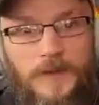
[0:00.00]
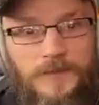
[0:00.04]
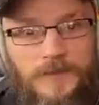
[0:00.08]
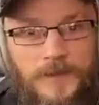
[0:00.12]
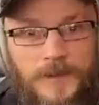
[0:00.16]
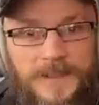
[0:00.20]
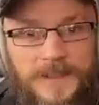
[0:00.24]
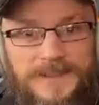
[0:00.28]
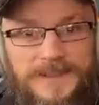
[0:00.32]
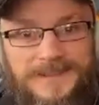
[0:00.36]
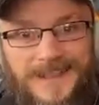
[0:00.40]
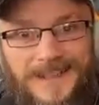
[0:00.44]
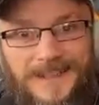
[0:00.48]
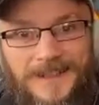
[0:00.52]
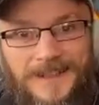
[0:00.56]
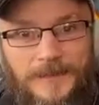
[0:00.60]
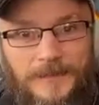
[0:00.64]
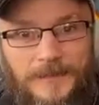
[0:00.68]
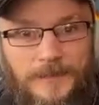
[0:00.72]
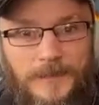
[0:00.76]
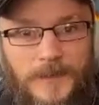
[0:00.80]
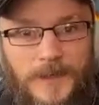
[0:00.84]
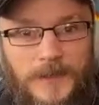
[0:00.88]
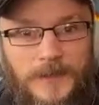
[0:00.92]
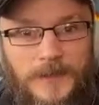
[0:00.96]
the full extent
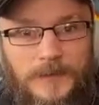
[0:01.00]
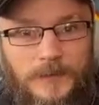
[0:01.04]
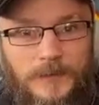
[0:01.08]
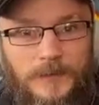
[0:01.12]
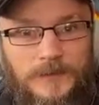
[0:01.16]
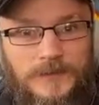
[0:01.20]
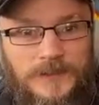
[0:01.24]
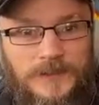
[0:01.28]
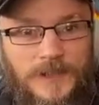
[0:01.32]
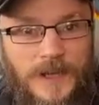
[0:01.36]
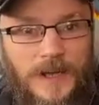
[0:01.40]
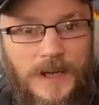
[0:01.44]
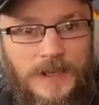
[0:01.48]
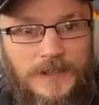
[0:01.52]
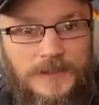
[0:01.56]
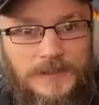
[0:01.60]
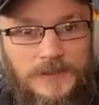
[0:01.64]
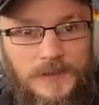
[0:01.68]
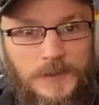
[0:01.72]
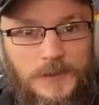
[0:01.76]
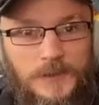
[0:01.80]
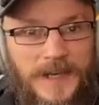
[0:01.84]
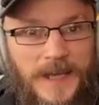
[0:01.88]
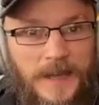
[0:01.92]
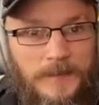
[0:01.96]
of Michael's
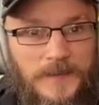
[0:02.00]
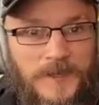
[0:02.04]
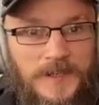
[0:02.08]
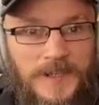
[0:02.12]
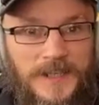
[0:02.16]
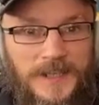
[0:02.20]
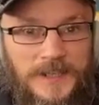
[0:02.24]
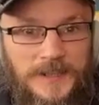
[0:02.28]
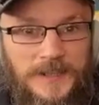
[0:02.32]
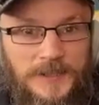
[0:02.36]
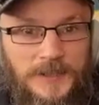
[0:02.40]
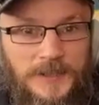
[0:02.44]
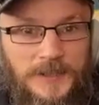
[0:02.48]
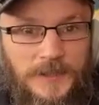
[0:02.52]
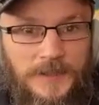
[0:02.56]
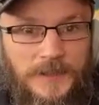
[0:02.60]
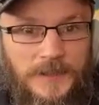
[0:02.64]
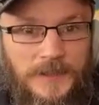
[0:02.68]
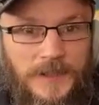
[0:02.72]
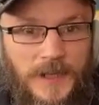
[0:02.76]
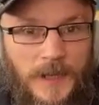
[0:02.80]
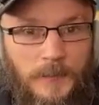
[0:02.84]
arsenal and ammunition,